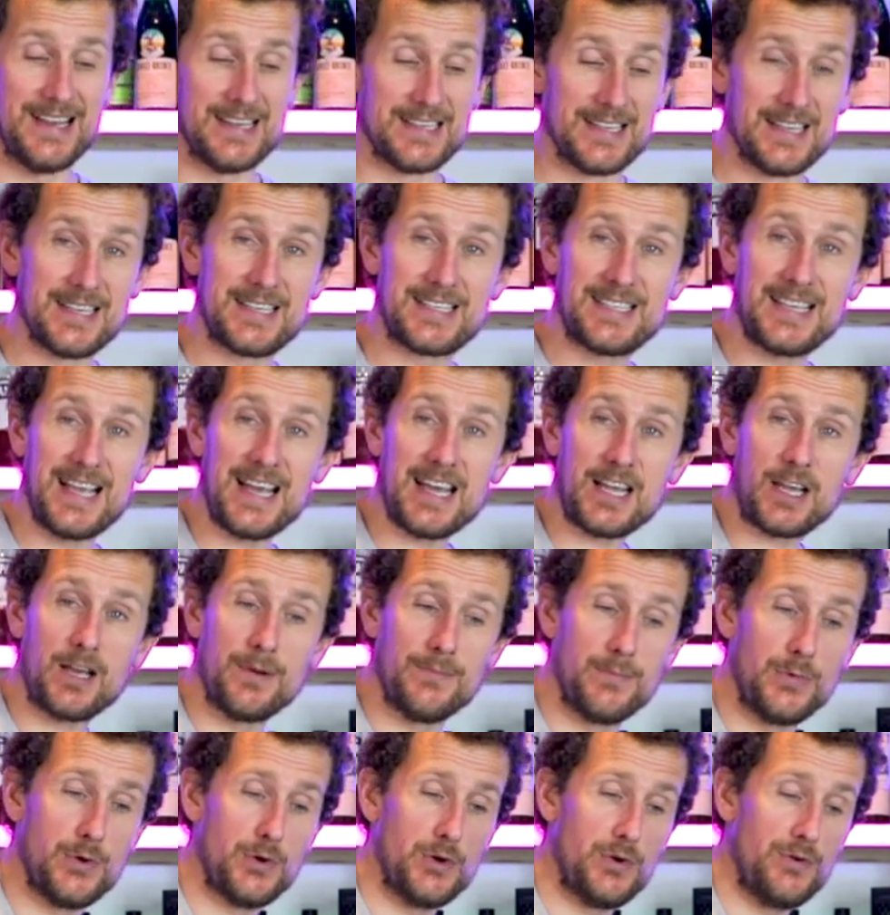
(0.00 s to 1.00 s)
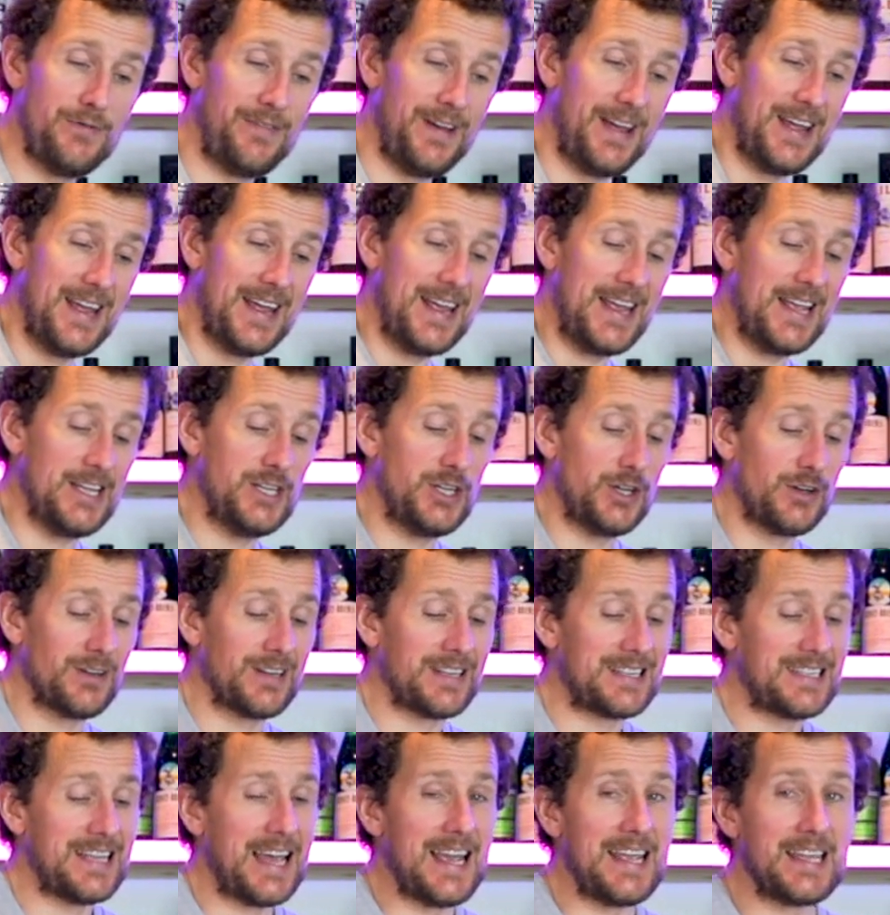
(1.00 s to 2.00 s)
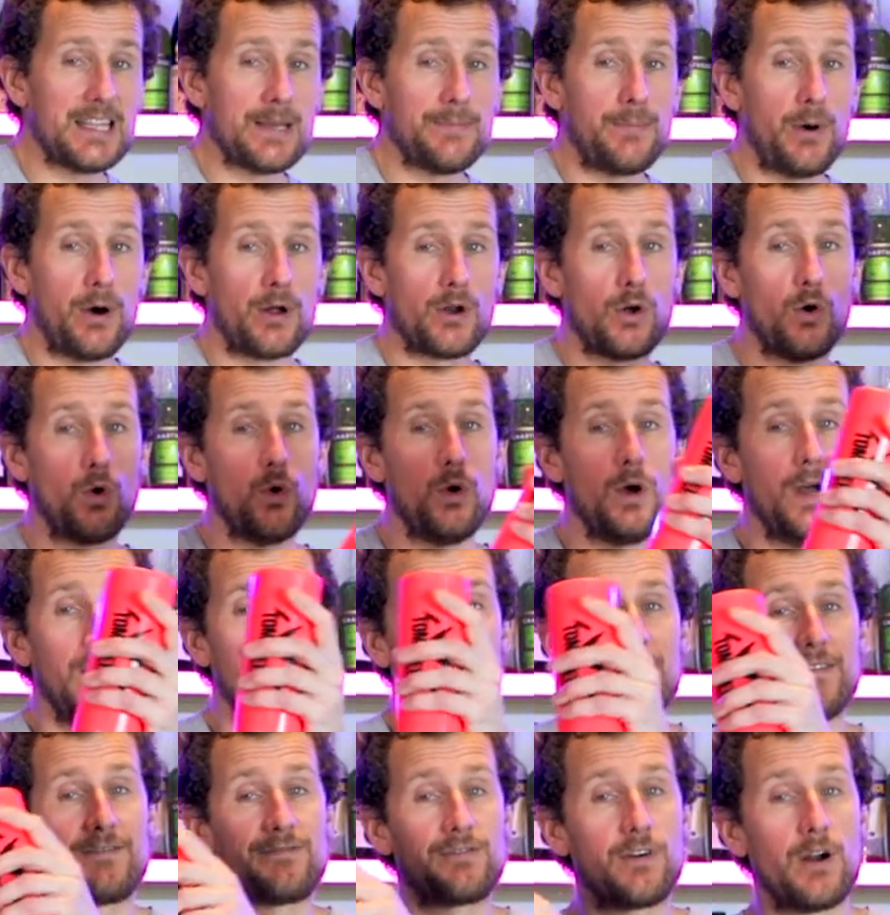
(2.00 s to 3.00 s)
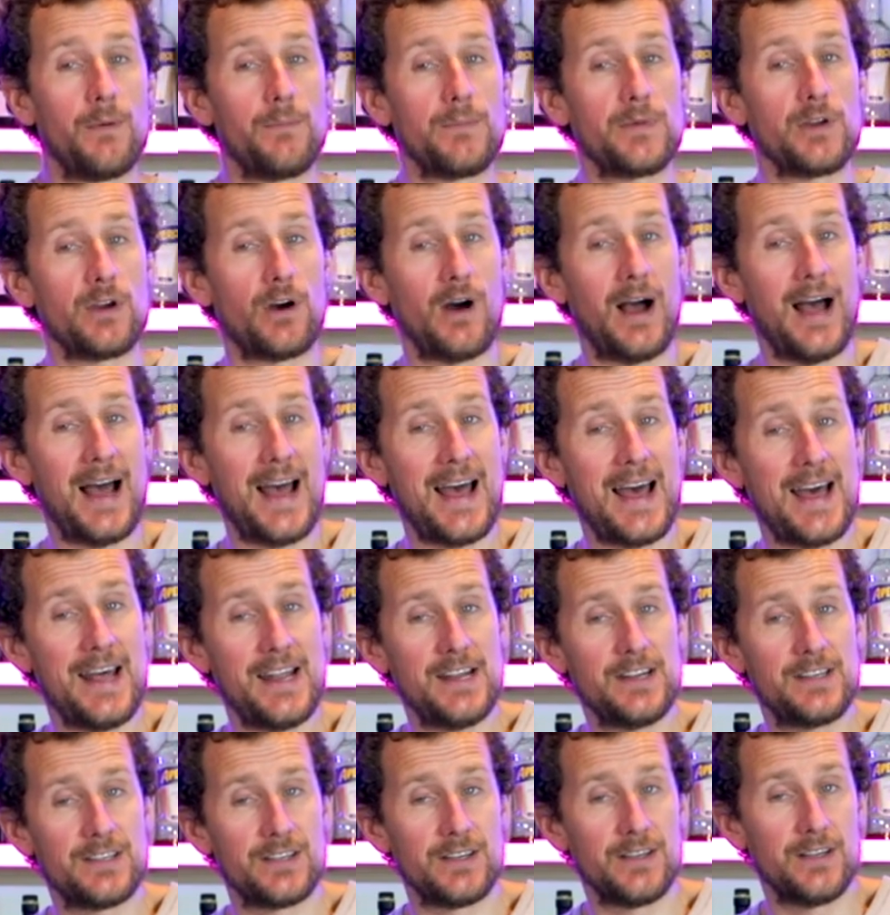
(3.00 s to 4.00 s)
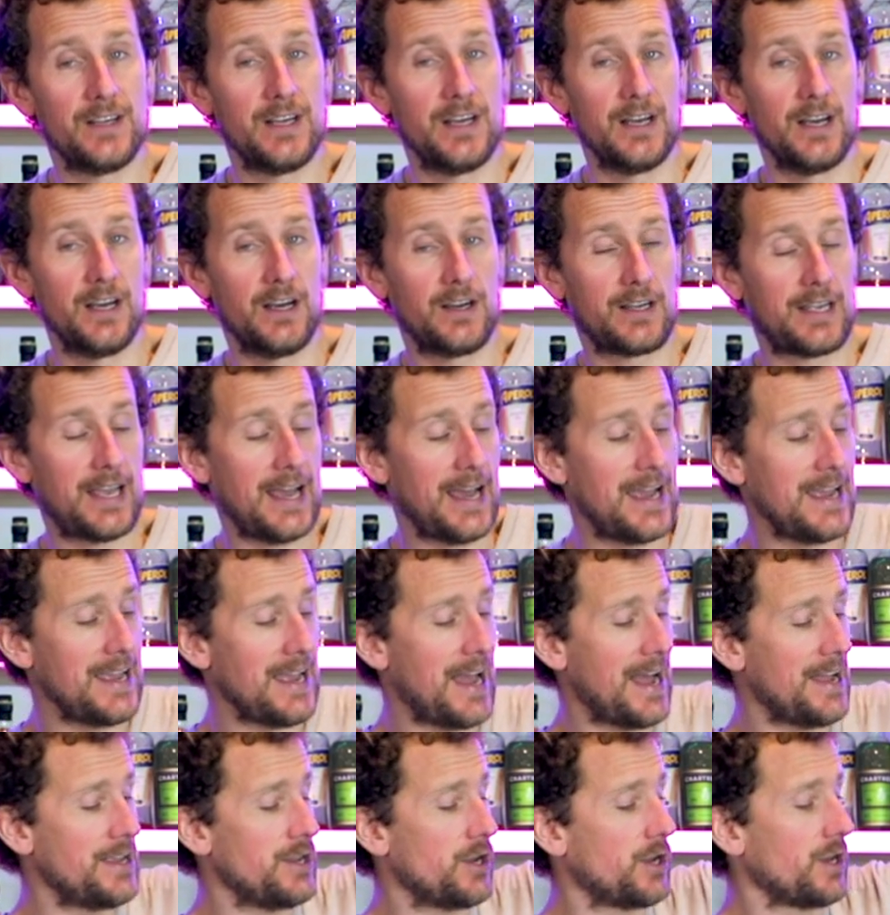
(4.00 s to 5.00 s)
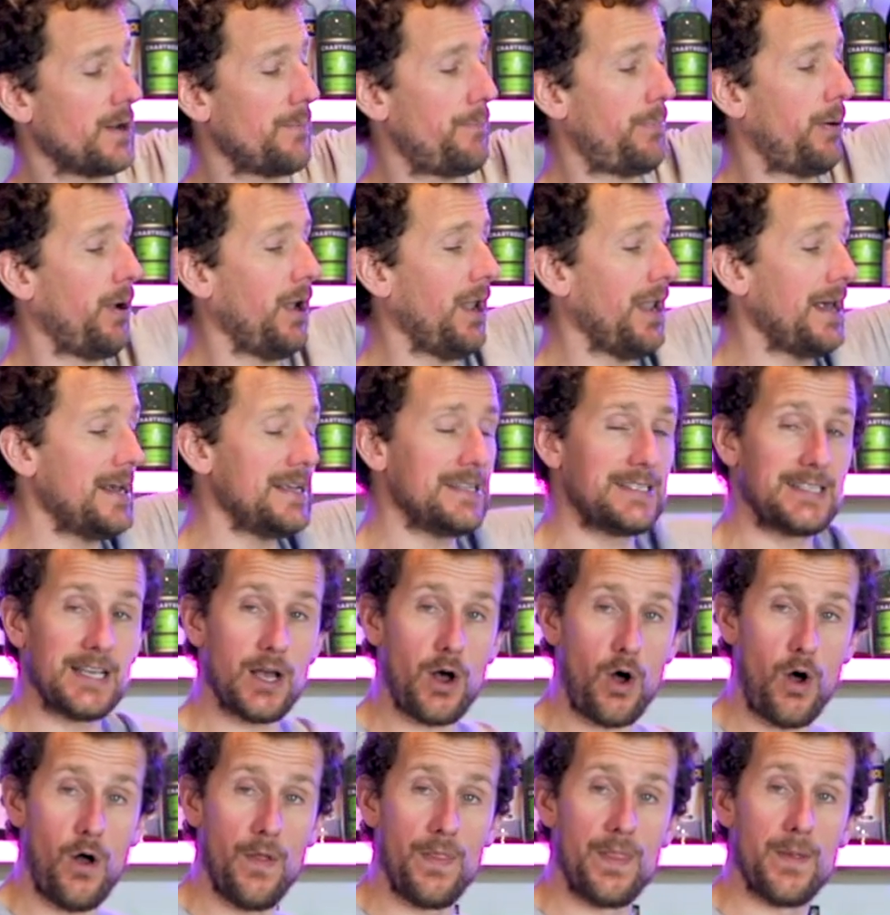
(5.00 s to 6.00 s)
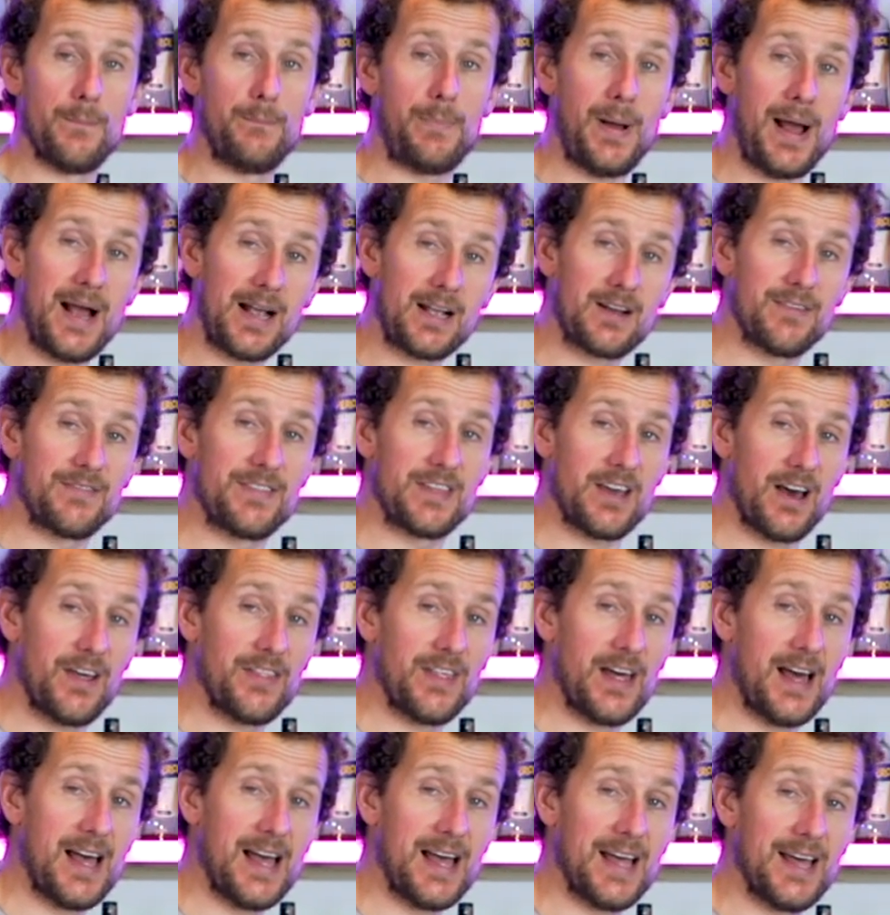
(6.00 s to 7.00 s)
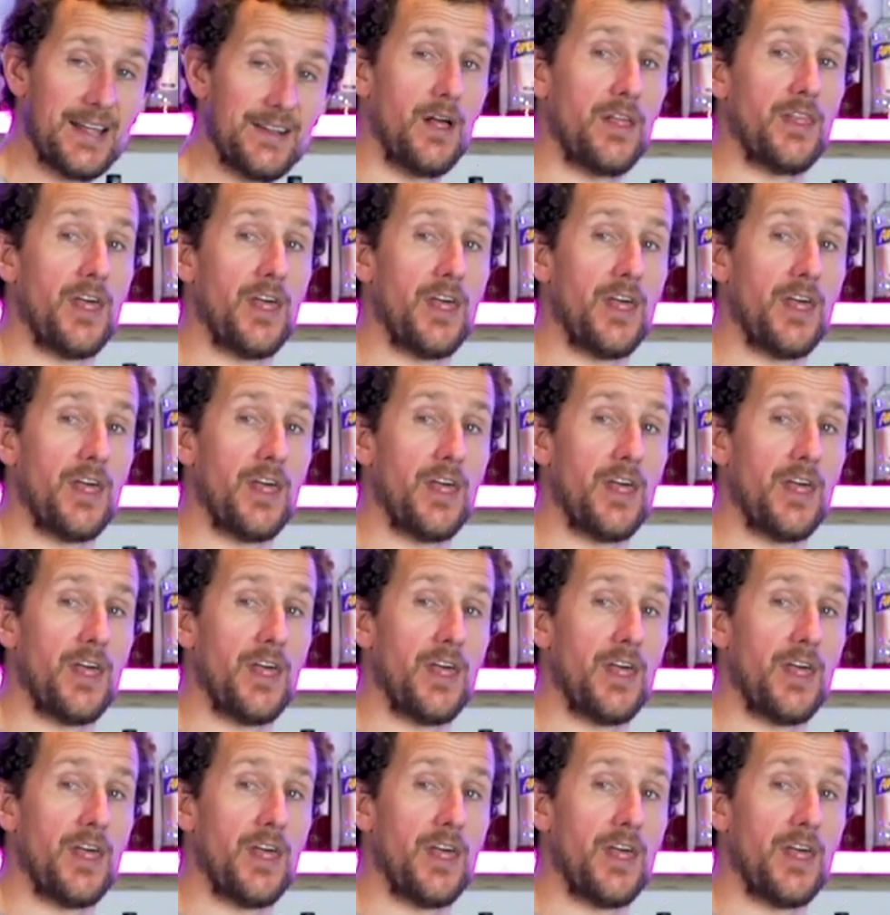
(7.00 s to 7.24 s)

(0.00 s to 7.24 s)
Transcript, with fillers: The second move is you're gonna take the bottle from your hand, okay, and you're gonna place it on the back of the other hand.